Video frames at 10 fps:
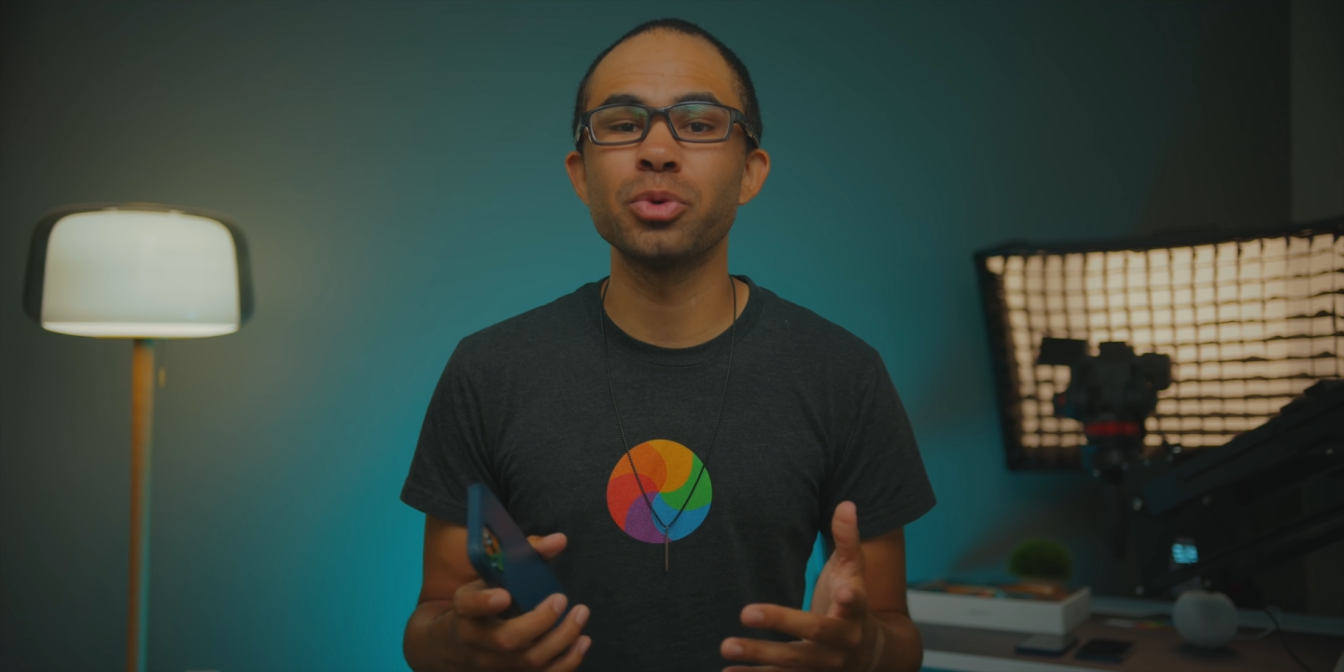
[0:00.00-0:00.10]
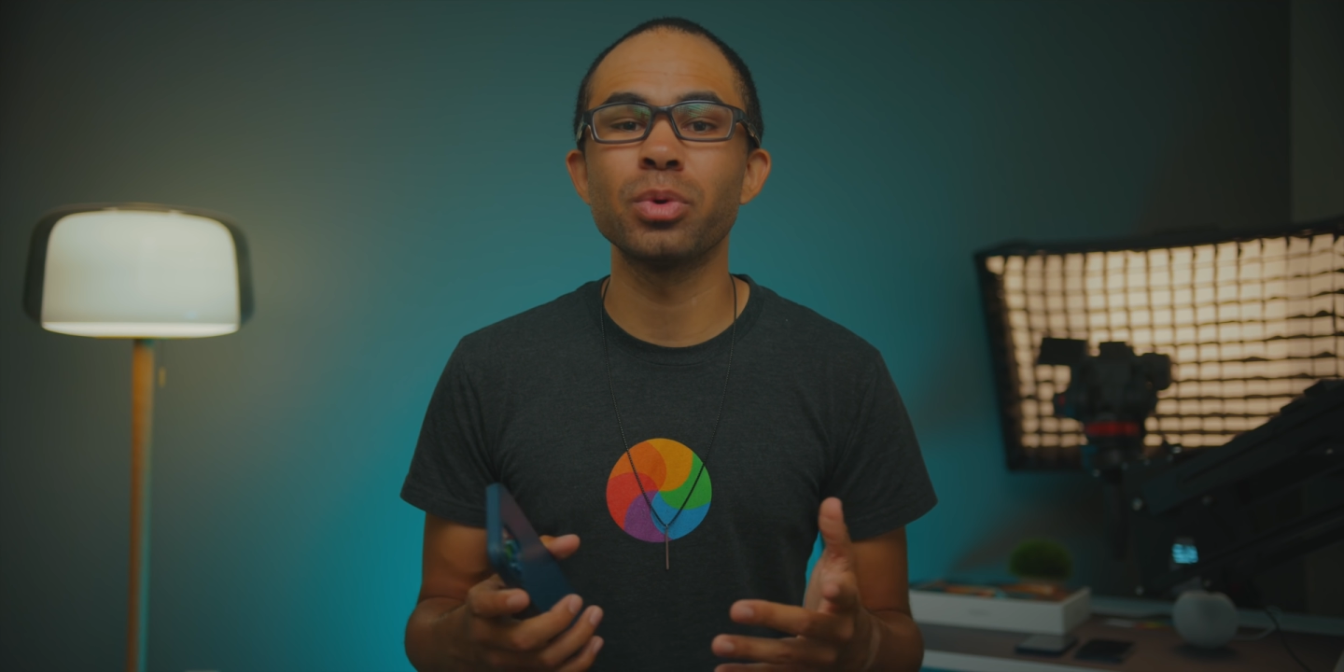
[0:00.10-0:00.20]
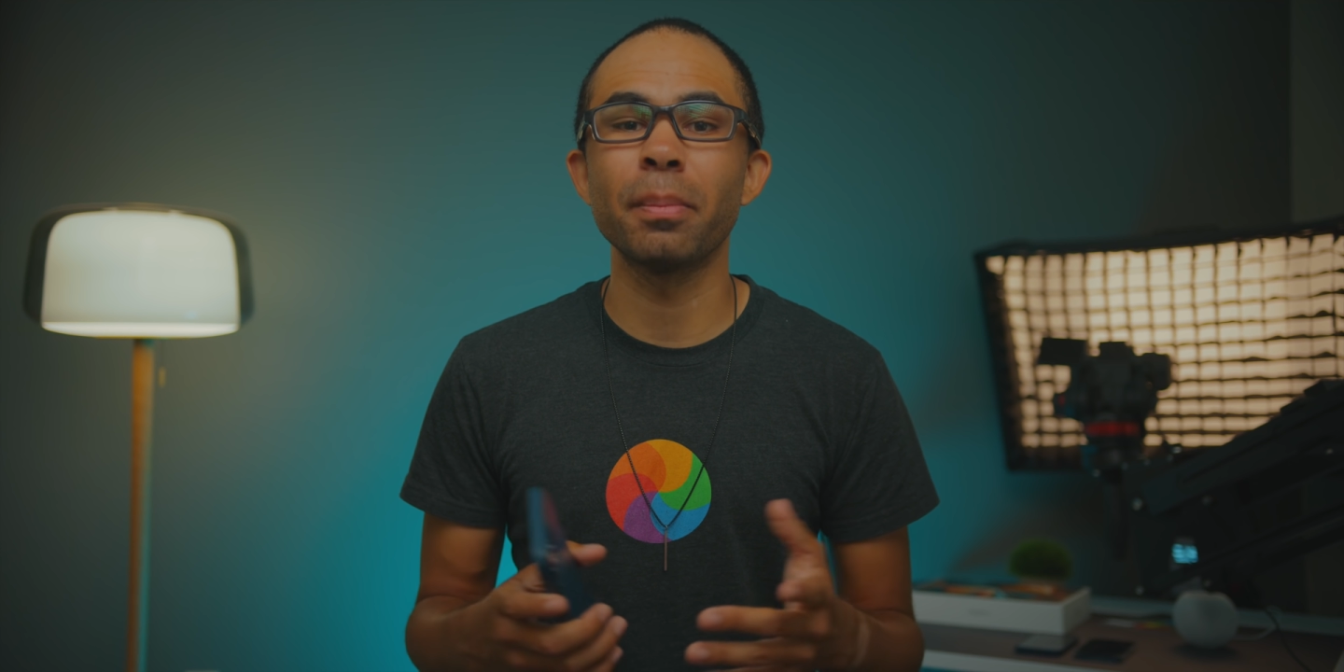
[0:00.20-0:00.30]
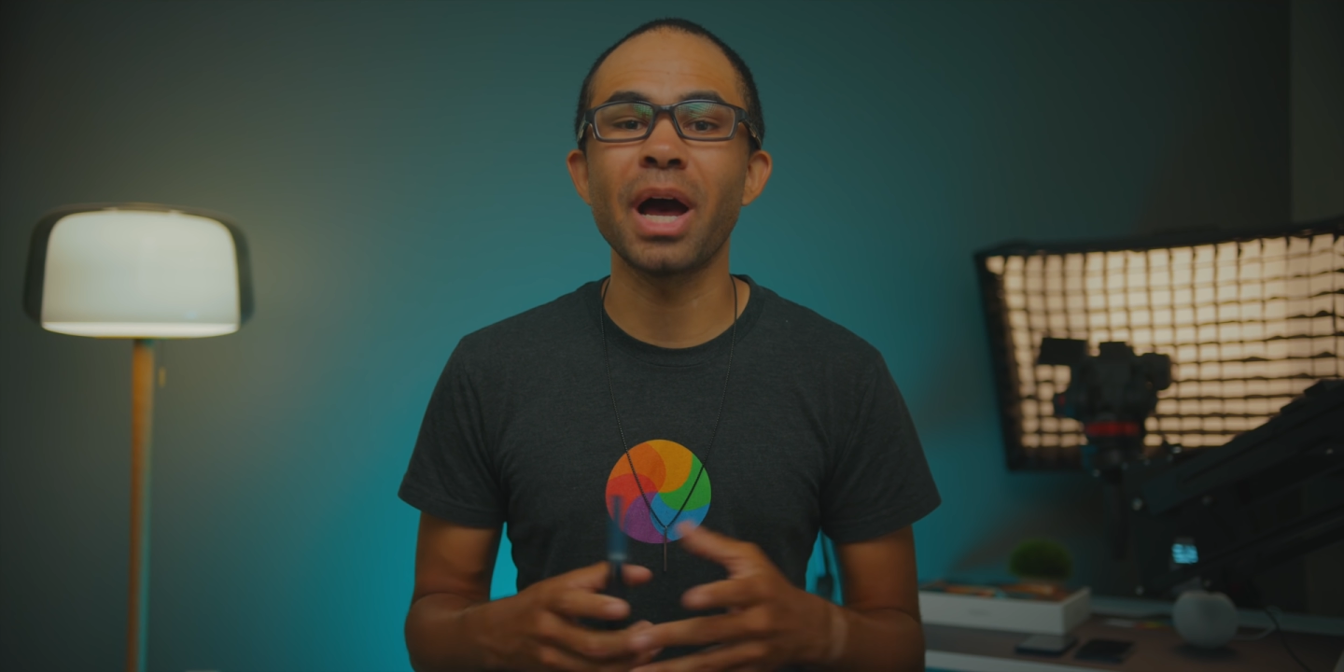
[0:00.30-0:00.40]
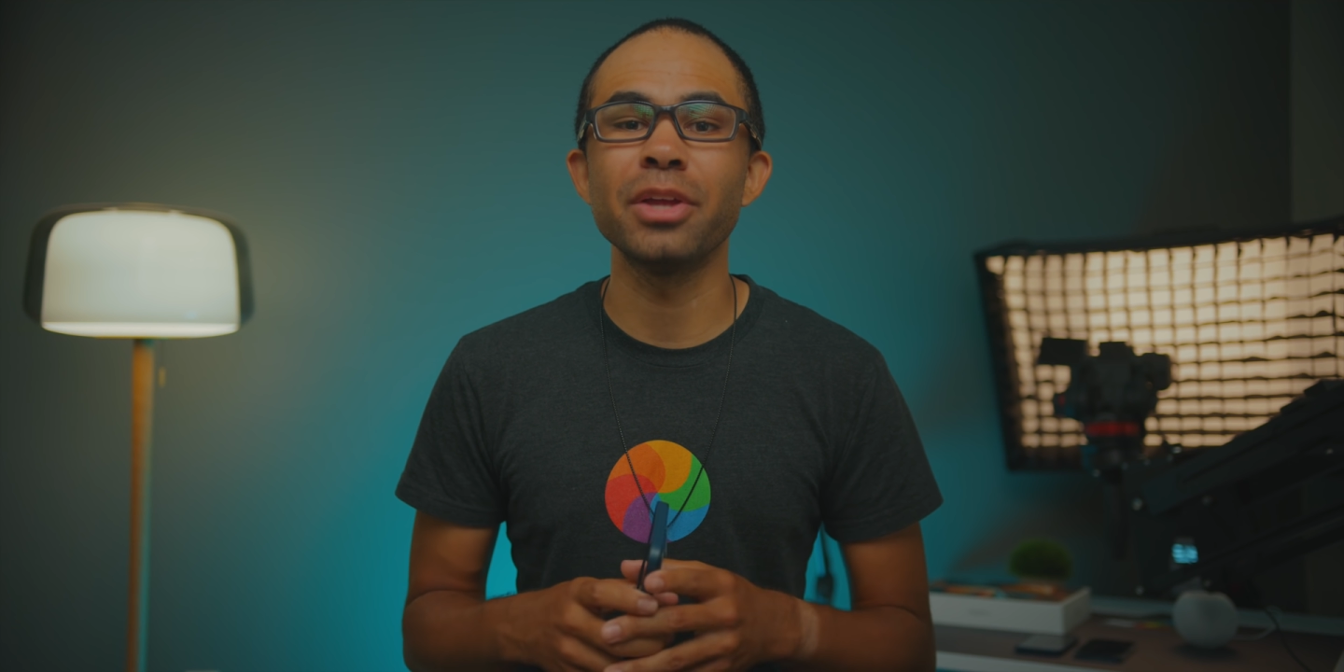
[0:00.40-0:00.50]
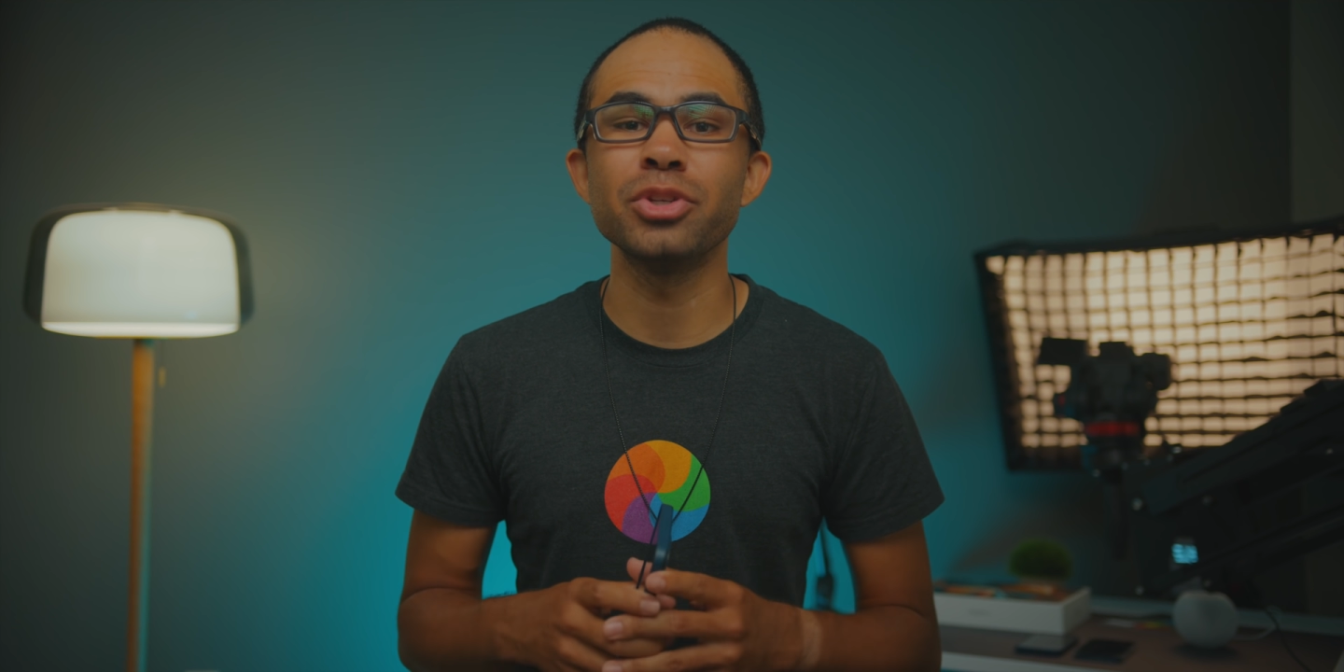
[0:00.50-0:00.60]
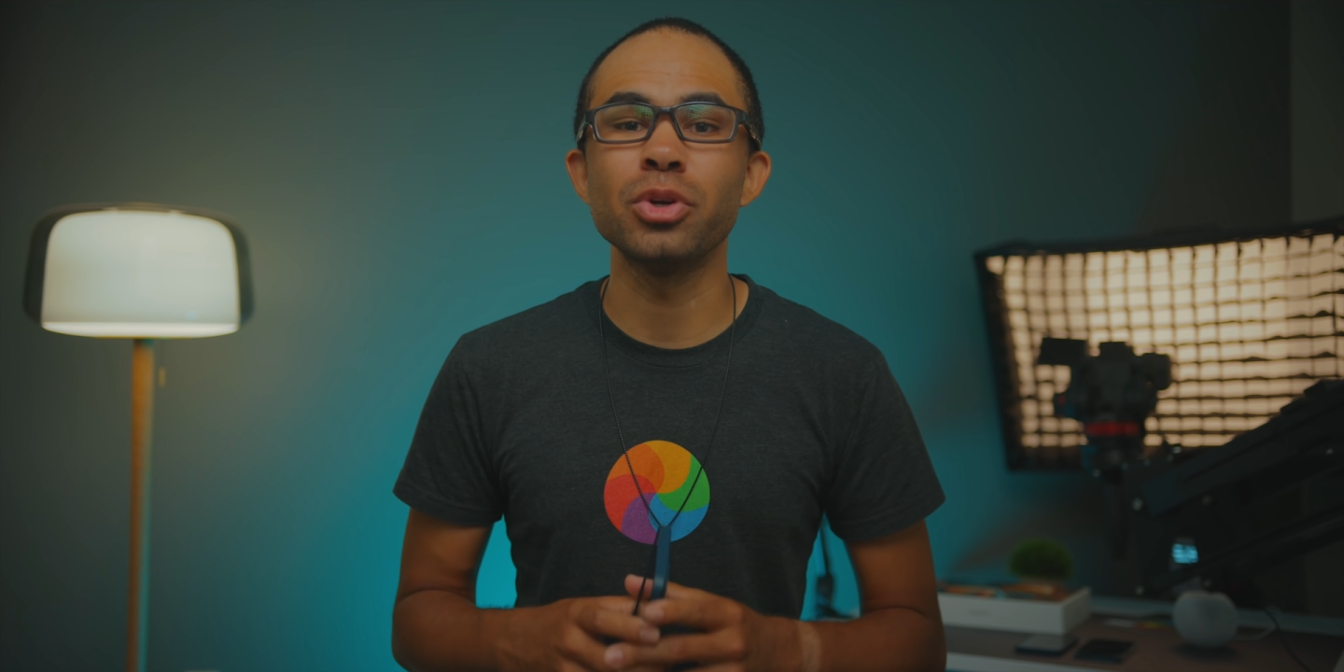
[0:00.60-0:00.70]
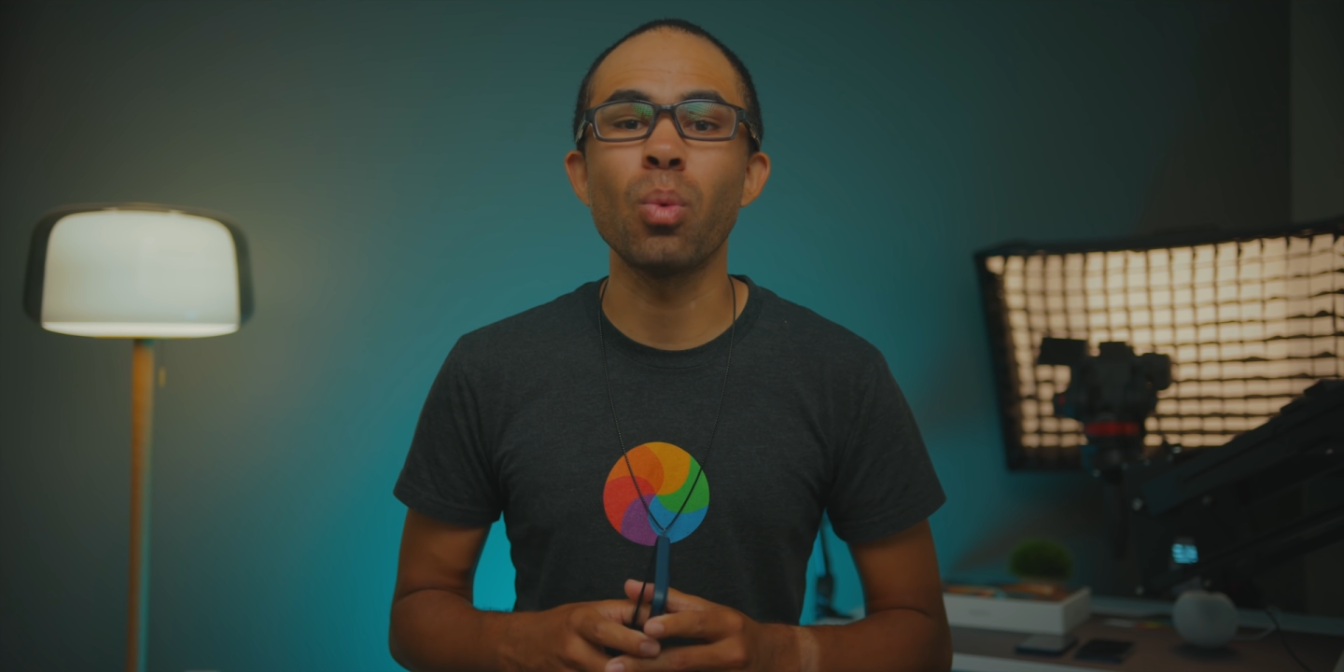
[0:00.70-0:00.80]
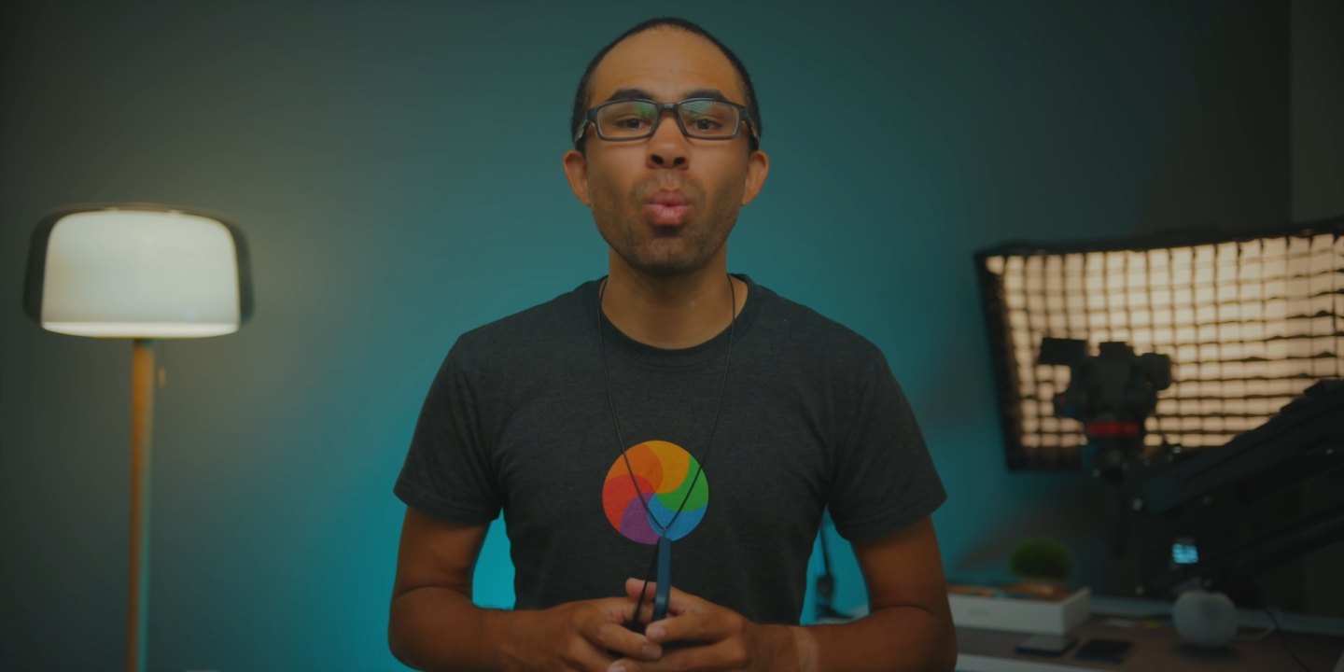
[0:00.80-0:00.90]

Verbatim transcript: to remind you